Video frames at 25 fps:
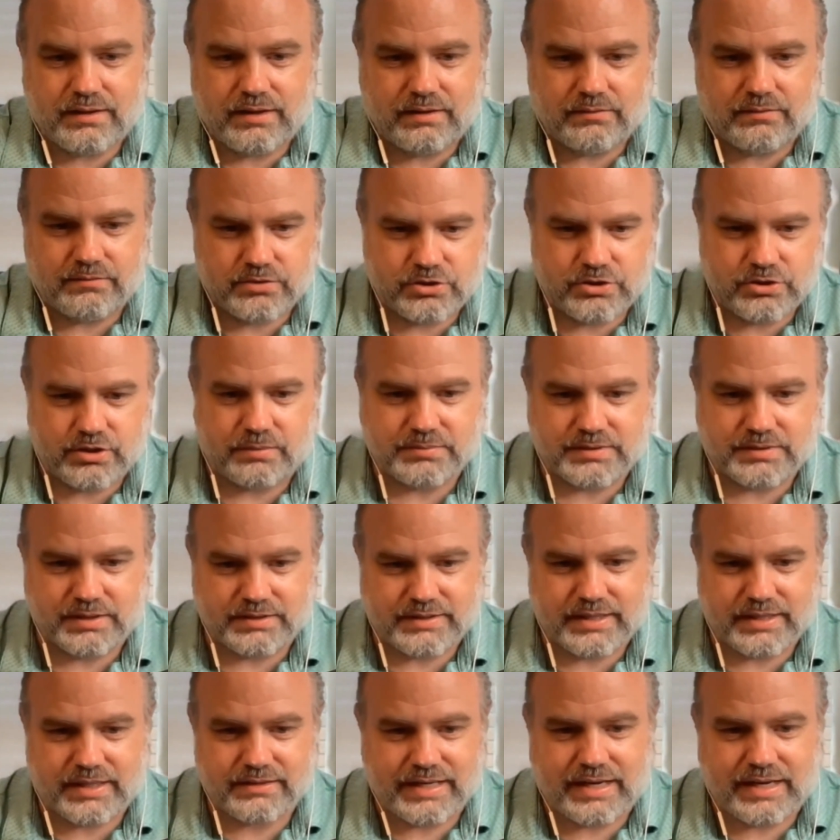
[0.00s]
it would jump
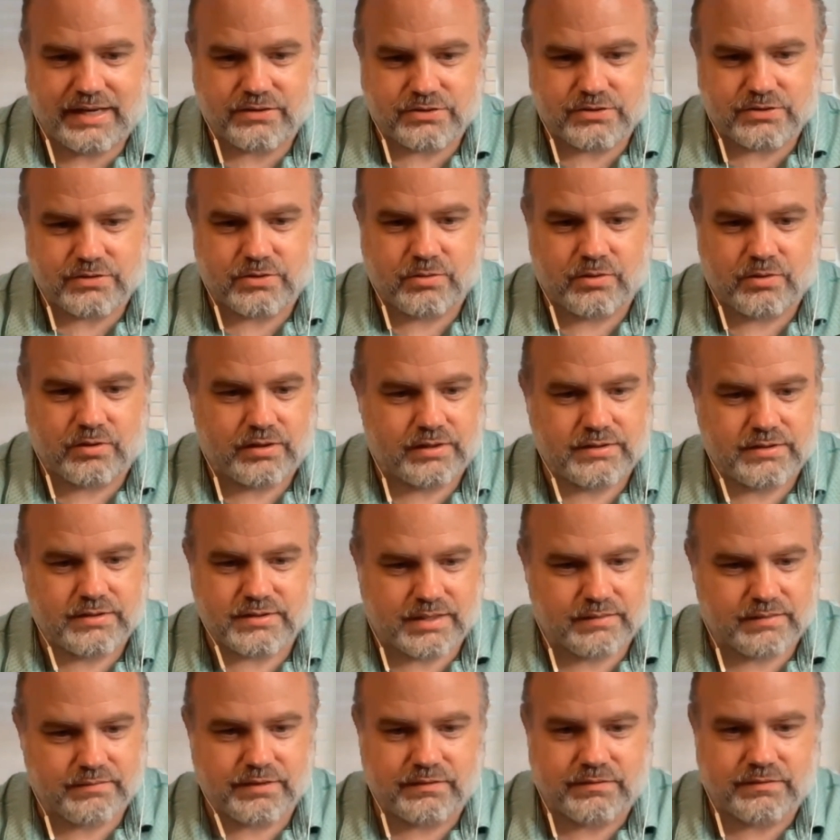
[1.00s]
to
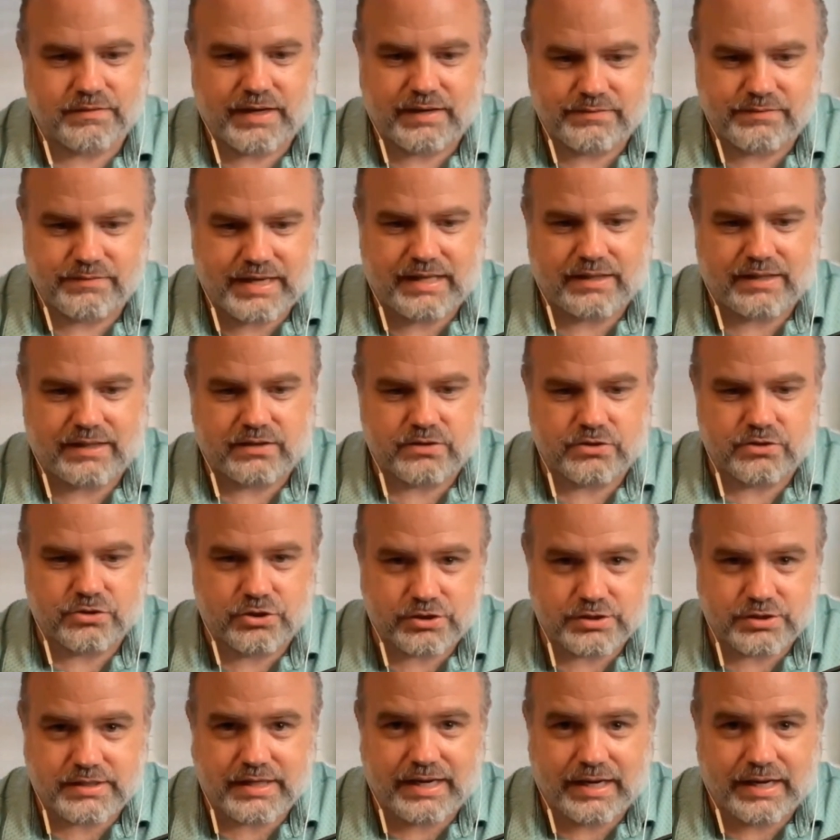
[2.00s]
$10,275
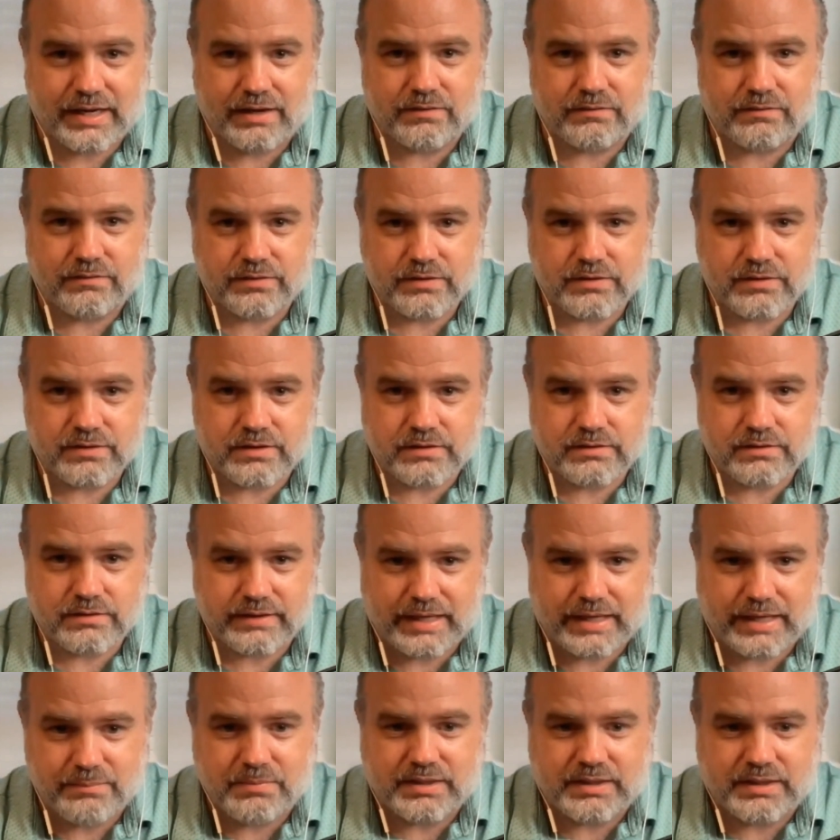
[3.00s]
just to have
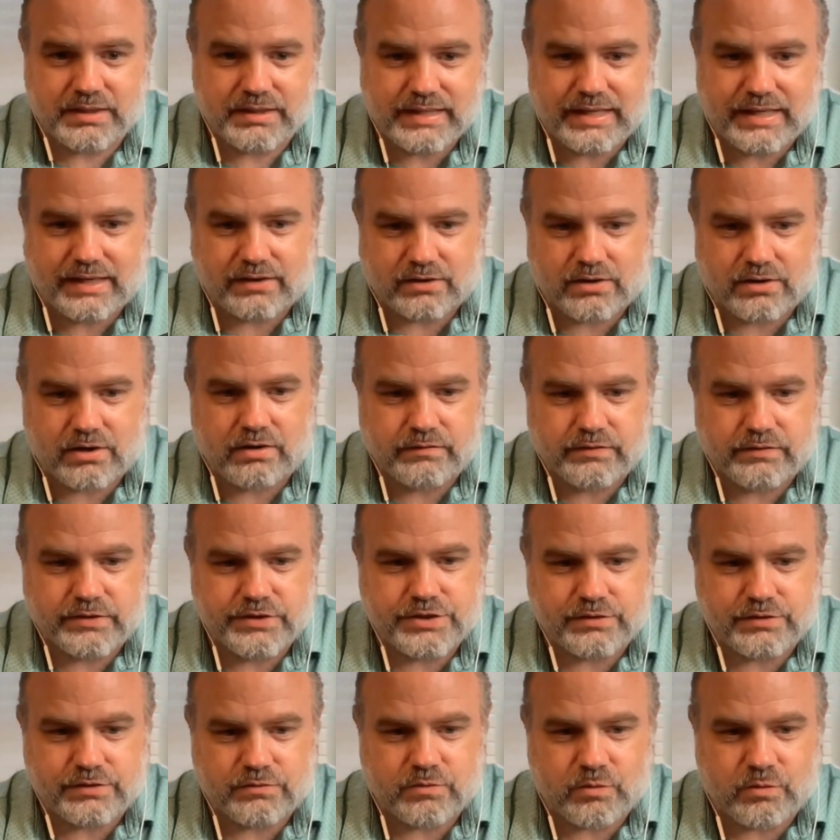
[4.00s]
that $1 million
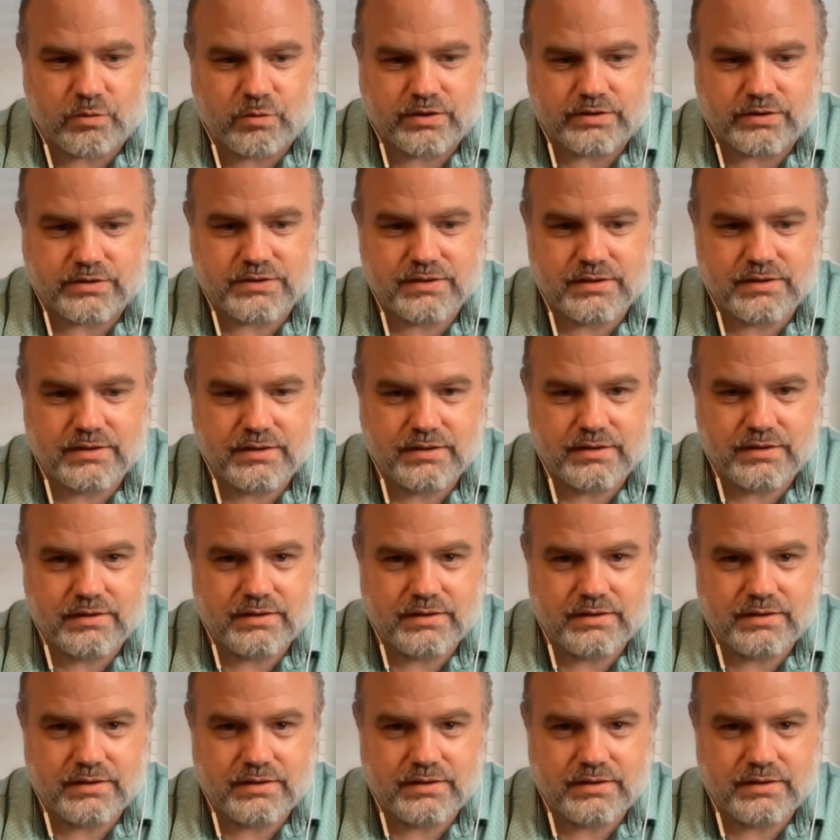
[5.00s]
coverage in force